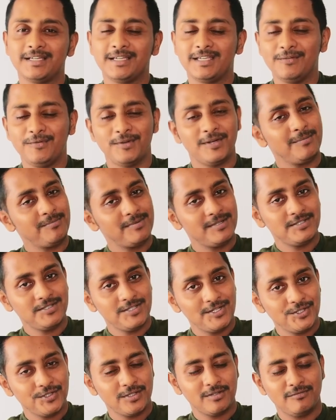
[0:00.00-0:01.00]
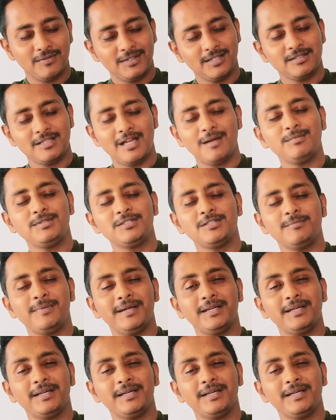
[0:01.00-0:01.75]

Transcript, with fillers: give your appreciation with a thumbs up.